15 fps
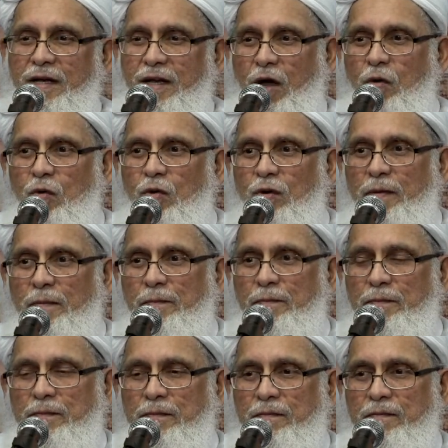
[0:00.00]
Now,
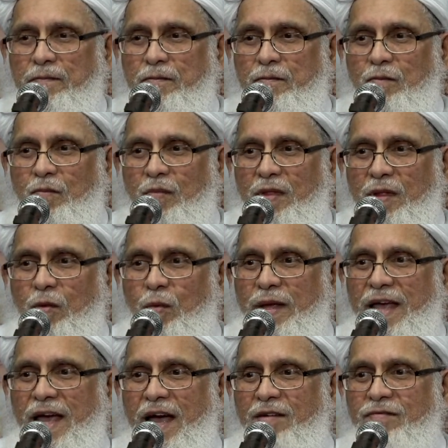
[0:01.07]

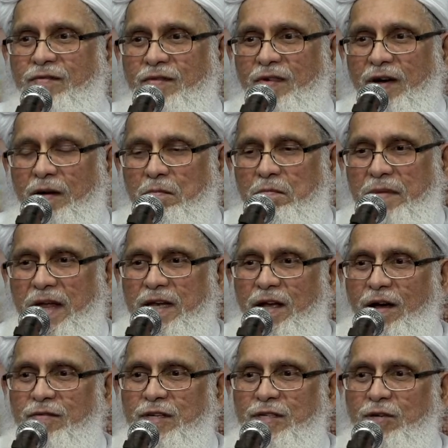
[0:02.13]
we have
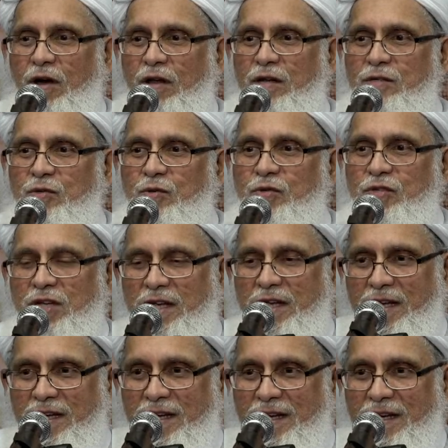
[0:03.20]
many of the scholars who
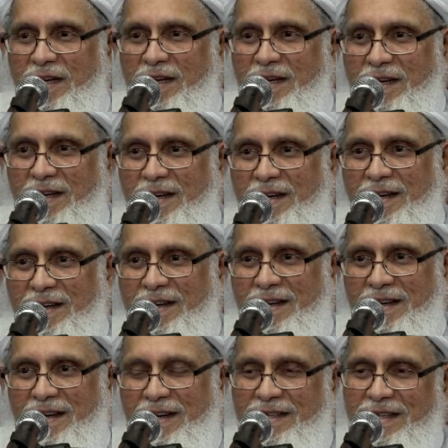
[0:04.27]
say
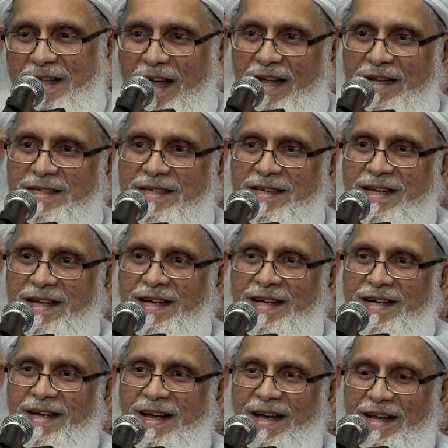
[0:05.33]
that,
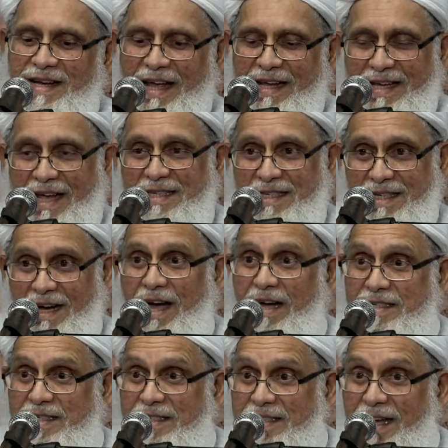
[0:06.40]
like Yasir
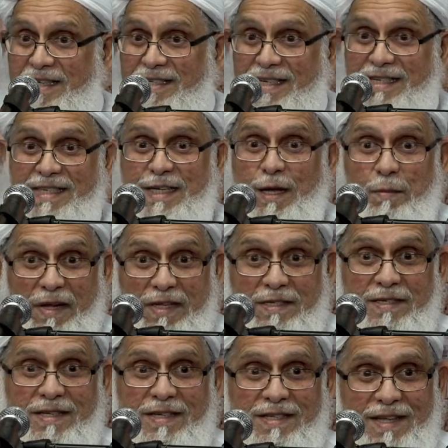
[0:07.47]
Qadi says, it is a
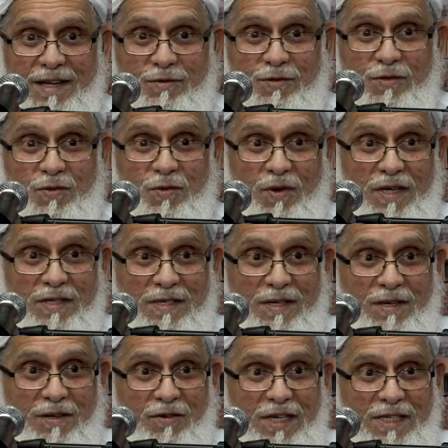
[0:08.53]
myth that Rasulullah
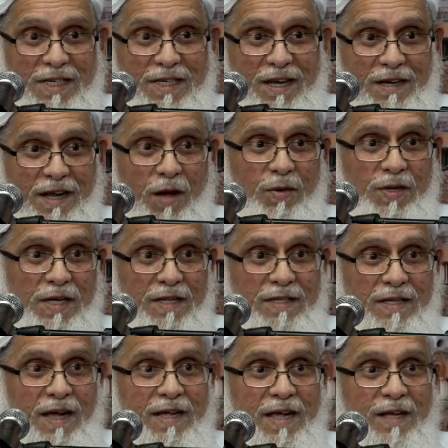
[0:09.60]
greeted Allah with
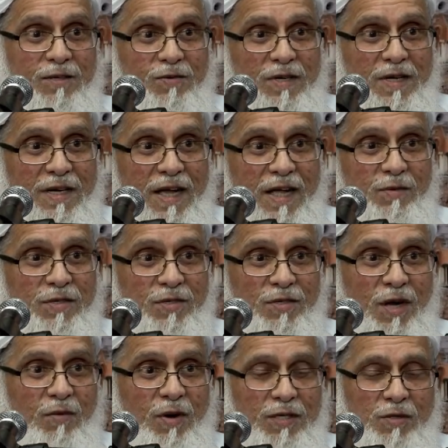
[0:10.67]
Atahiyatu Lillahi wa
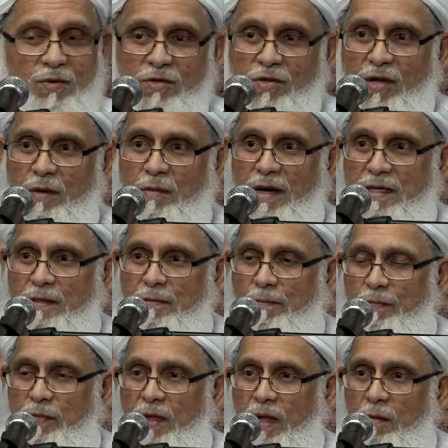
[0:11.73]
Salawatu wa Tayyibat.
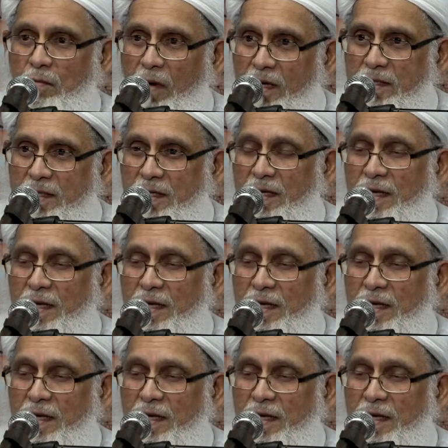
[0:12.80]
But